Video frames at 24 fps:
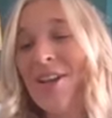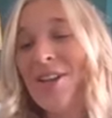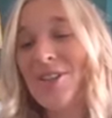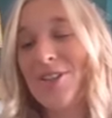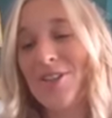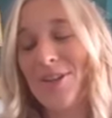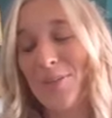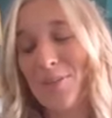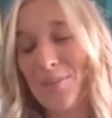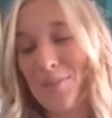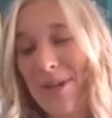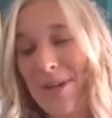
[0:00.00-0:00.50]

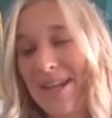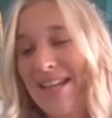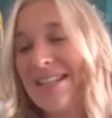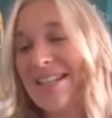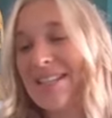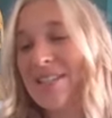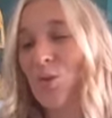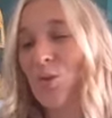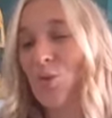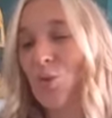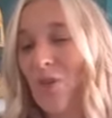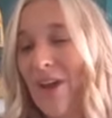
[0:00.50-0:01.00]
So be
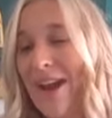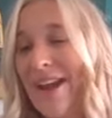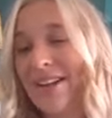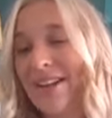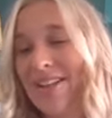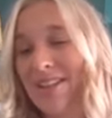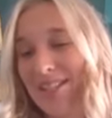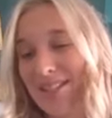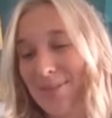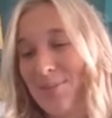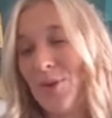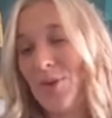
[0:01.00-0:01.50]
as
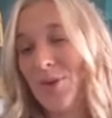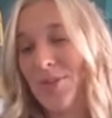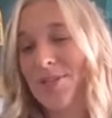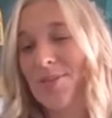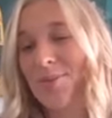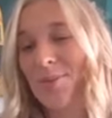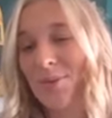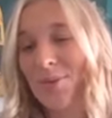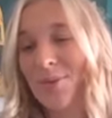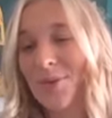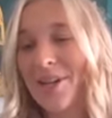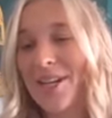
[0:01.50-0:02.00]
direct as
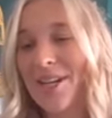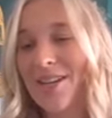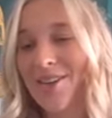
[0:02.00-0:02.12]
possible